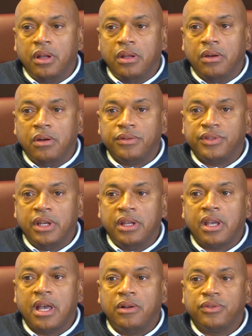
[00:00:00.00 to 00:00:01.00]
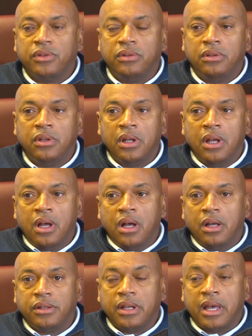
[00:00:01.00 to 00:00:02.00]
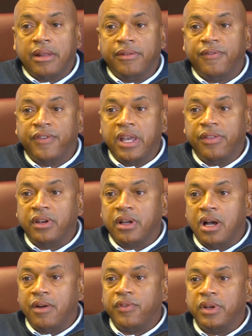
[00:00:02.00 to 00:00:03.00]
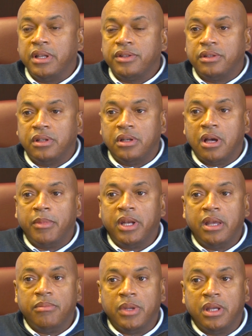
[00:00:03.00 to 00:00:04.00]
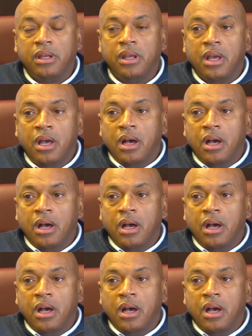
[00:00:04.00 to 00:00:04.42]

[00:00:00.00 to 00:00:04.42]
you know, city council to have the faith and confidence to nominate me